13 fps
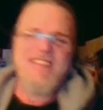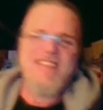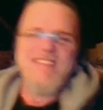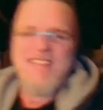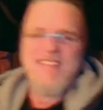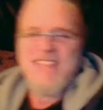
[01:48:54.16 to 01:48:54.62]

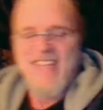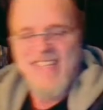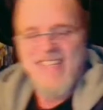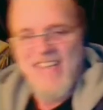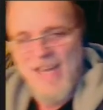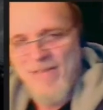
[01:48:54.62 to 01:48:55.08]
I'm not
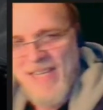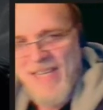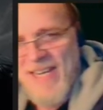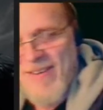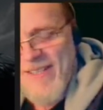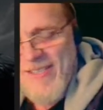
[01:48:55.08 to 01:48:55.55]
going to have you
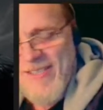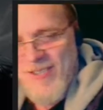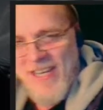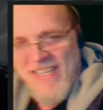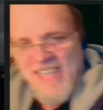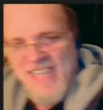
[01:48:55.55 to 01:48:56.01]
carrying a
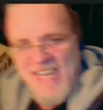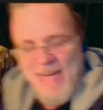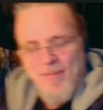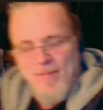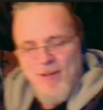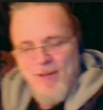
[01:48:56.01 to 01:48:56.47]
giant
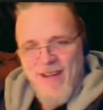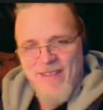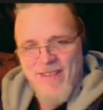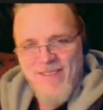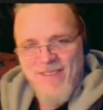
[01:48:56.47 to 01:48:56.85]
camera around.